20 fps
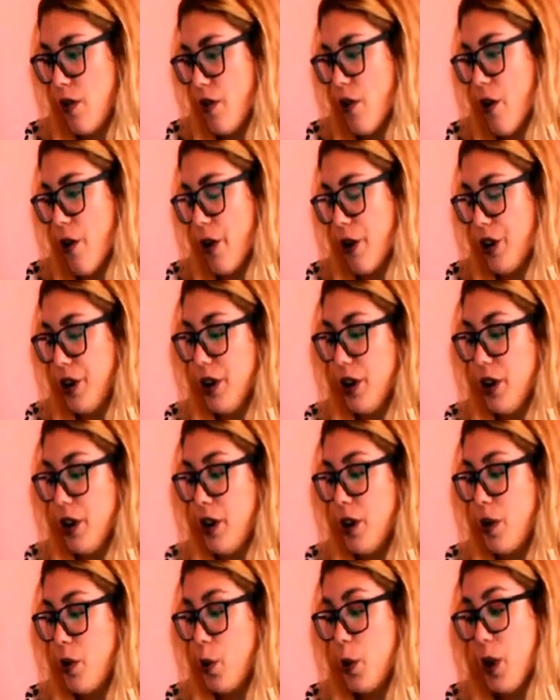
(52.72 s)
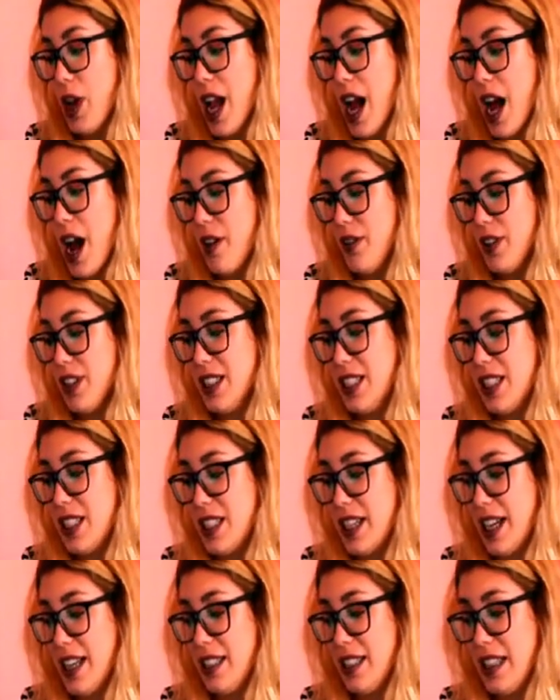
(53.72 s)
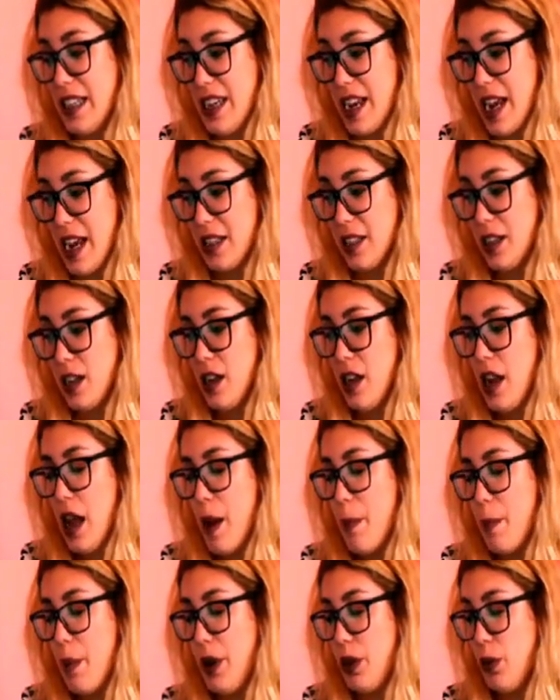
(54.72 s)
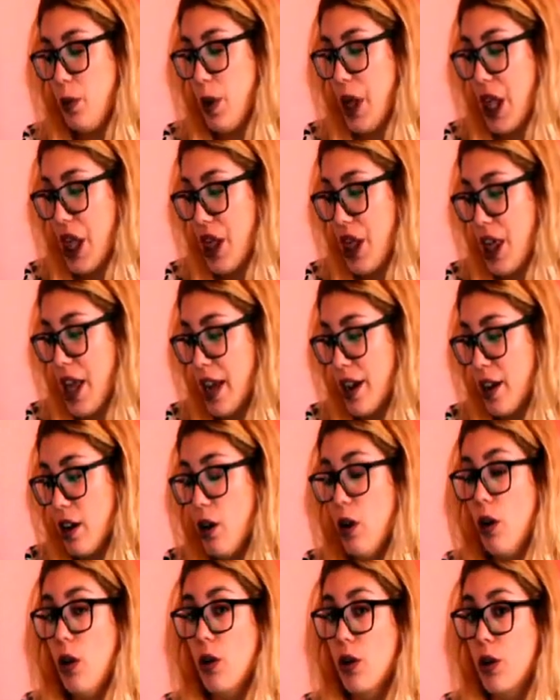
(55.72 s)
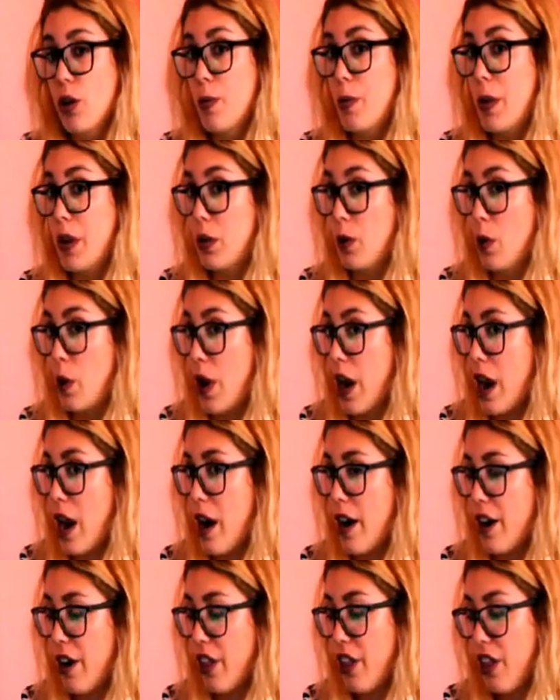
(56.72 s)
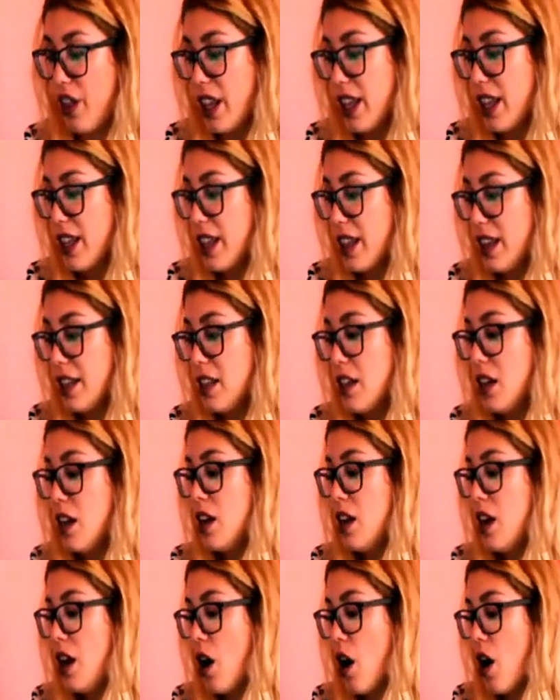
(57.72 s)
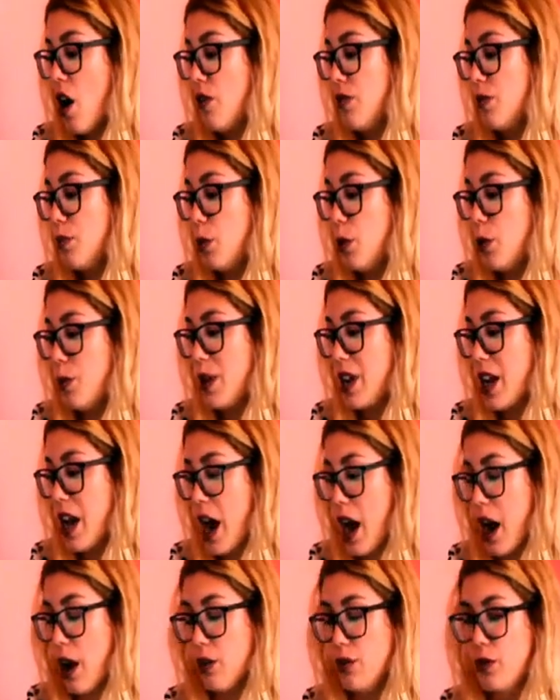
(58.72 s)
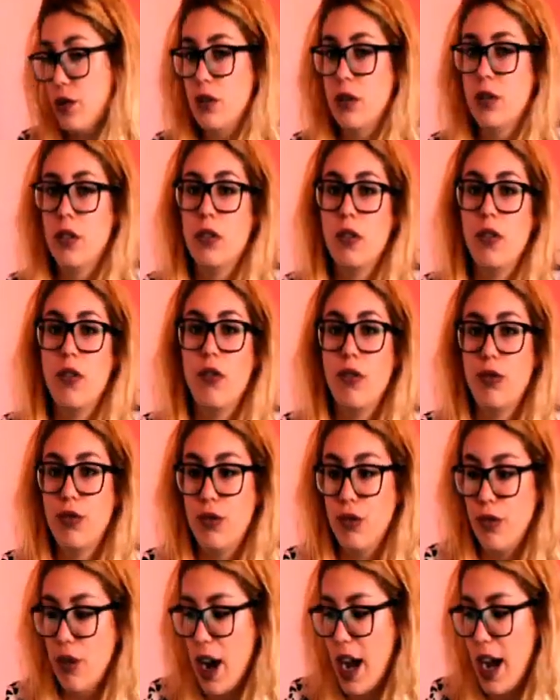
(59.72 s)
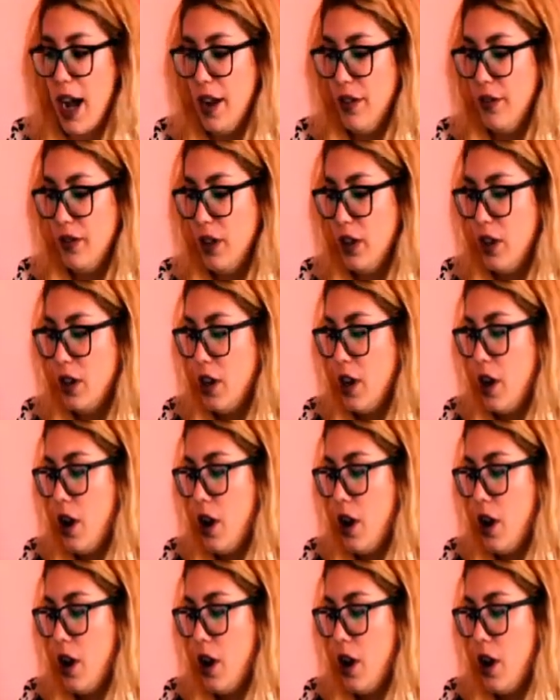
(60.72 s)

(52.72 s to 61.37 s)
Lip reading: 4. We haven't decided yet, but we are thinking of moving house. 5.